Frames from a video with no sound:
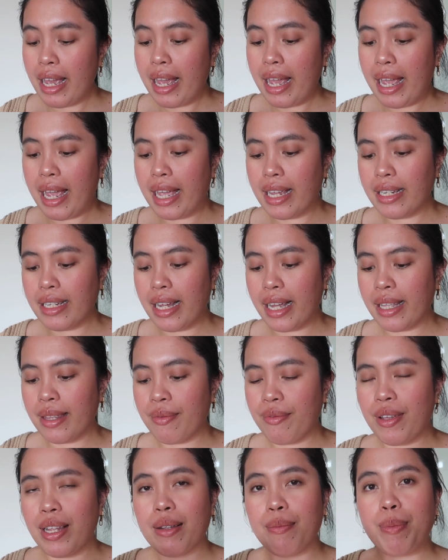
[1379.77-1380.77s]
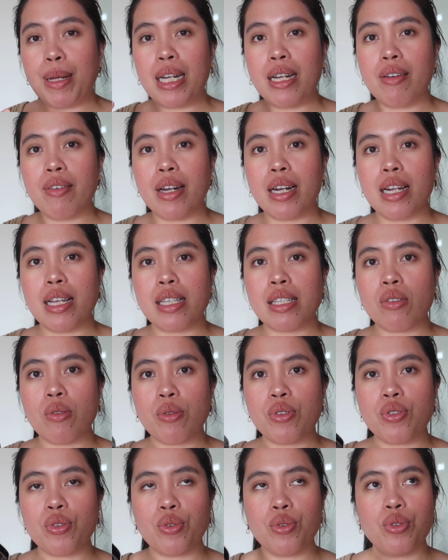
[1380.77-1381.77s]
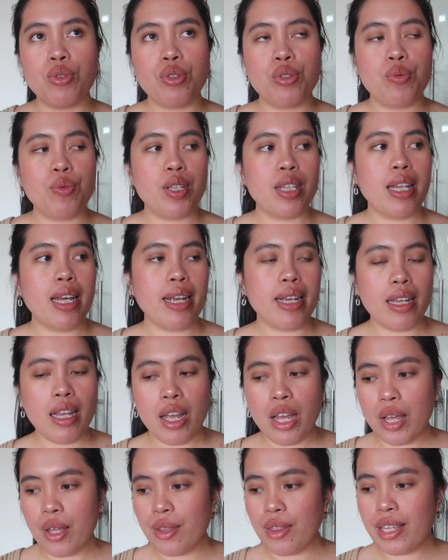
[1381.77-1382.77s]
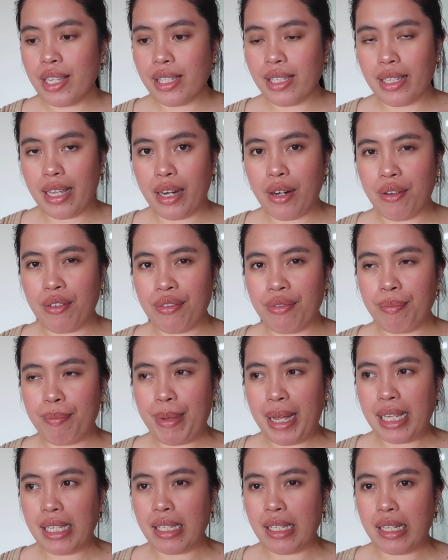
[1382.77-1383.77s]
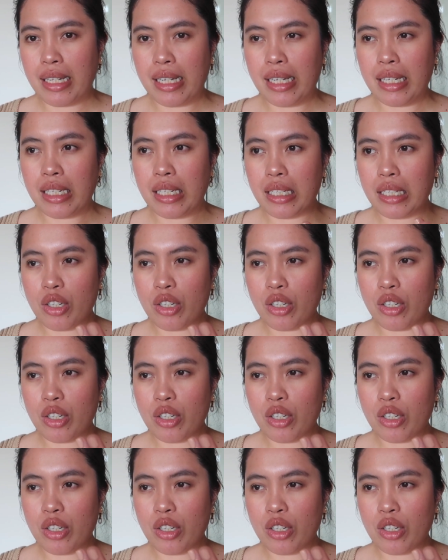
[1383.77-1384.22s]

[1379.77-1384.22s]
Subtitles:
And I feel ballerina is also good with like this kind of pants, like